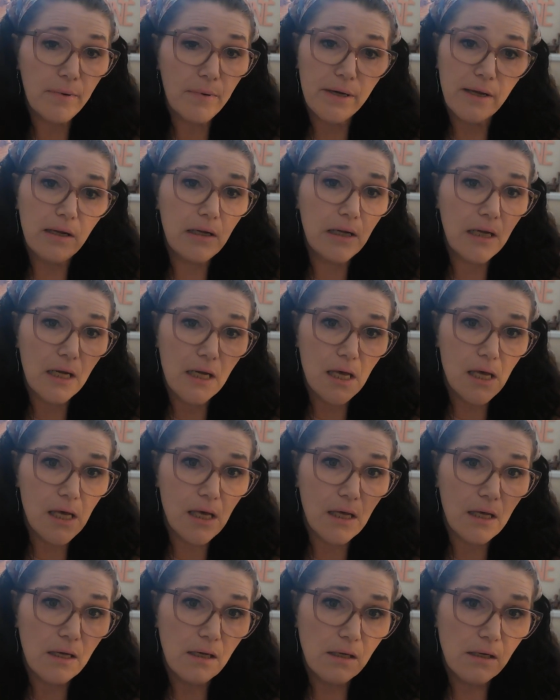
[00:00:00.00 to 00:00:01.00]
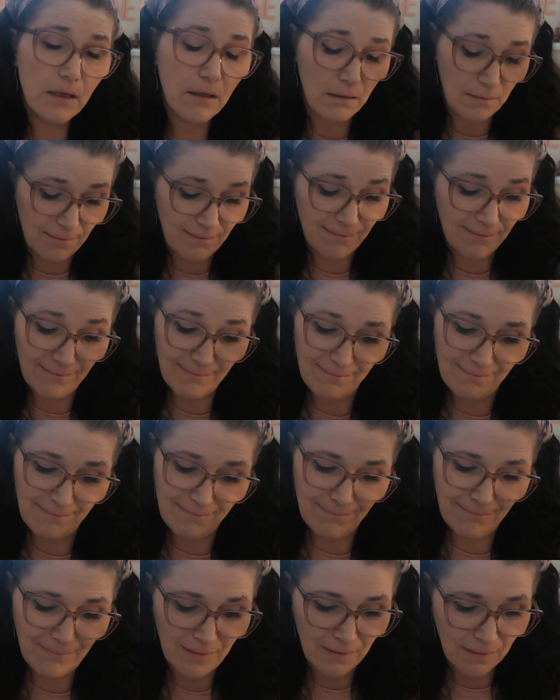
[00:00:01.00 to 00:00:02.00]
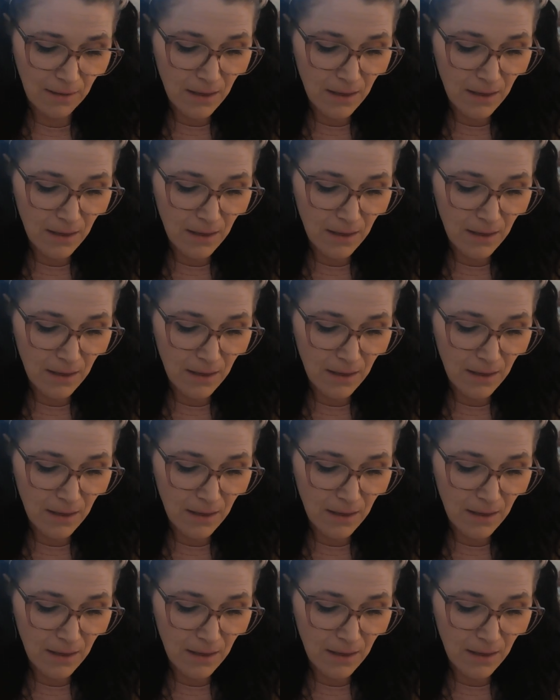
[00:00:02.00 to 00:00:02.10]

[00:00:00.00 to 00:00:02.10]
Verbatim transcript: out of here.